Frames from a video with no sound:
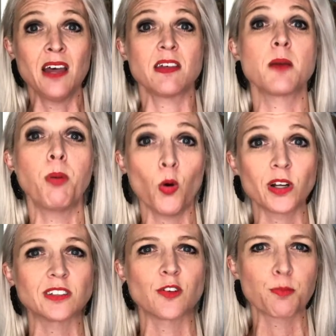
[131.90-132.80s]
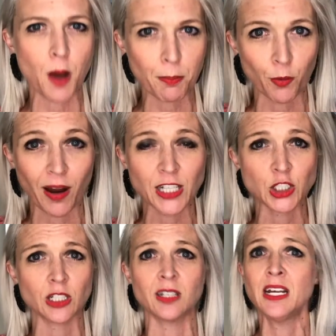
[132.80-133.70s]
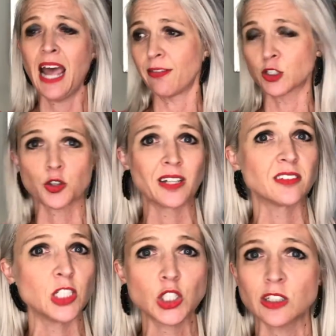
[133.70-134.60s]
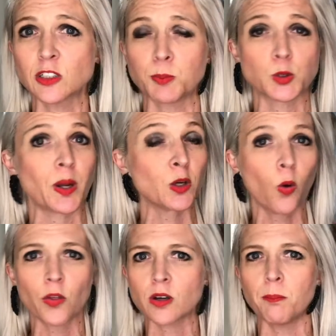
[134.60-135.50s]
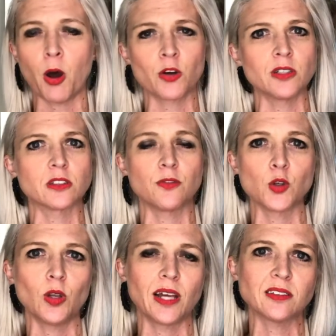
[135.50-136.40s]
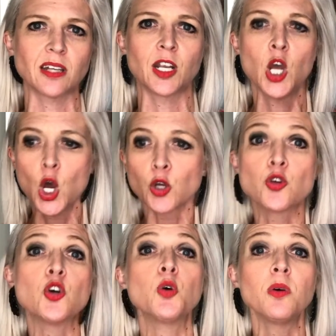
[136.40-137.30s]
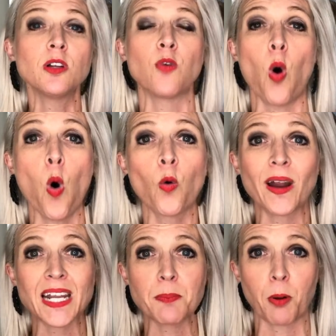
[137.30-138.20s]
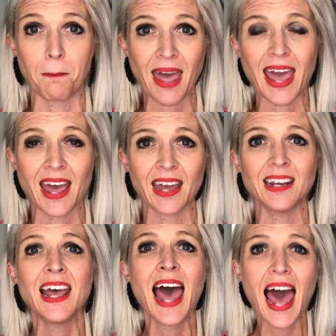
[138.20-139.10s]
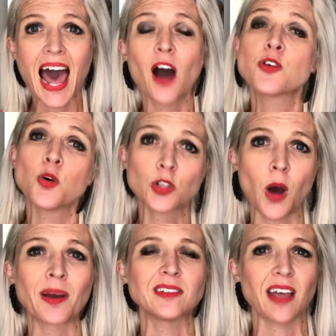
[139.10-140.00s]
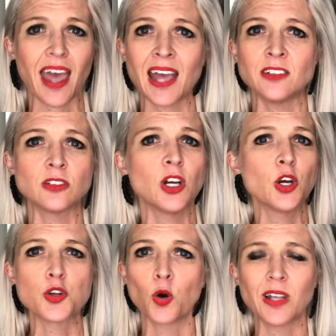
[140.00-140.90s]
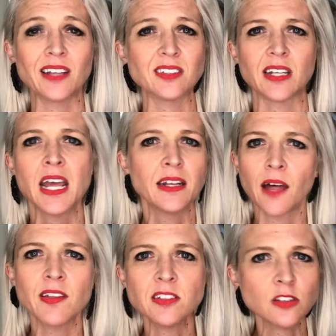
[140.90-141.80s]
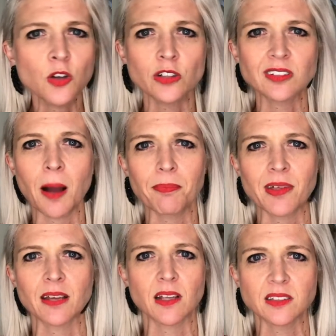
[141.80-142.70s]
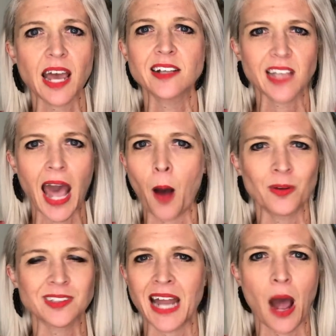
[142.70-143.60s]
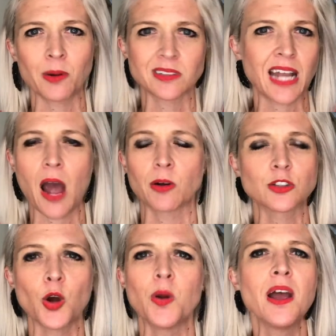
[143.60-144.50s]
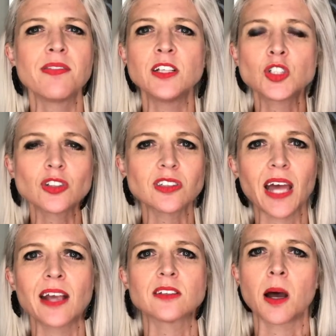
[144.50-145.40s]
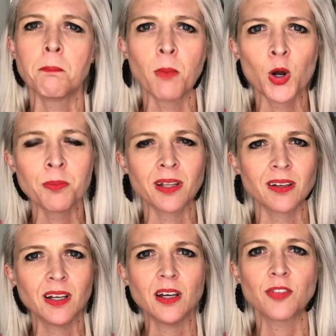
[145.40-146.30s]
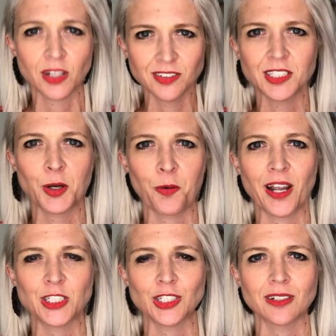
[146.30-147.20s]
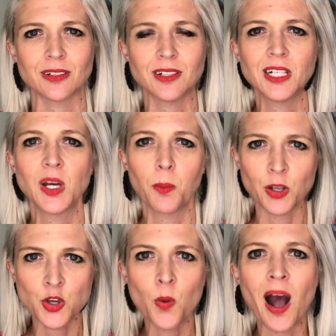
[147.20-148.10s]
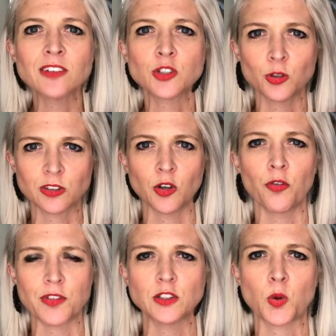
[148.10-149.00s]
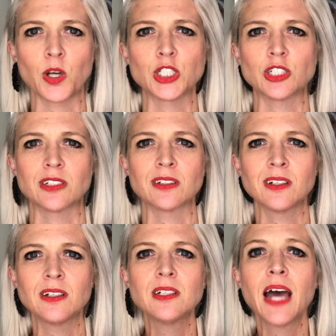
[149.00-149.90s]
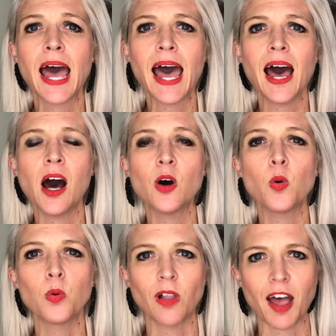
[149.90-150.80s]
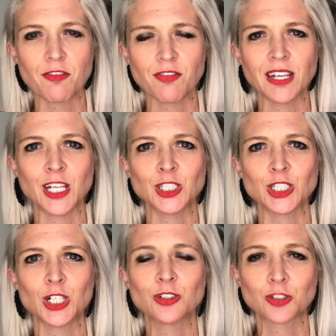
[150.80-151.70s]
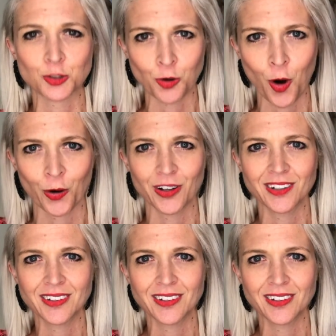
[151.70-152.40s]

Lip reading: the importance of preparation and the transitions between all the components of your lesson, you will have already prepared how you're going to end your lesson. Now, this is not something that takes hours and hours and hours. No, this just takes a moment of consideration where you ask yourself this question: how will I finish strong?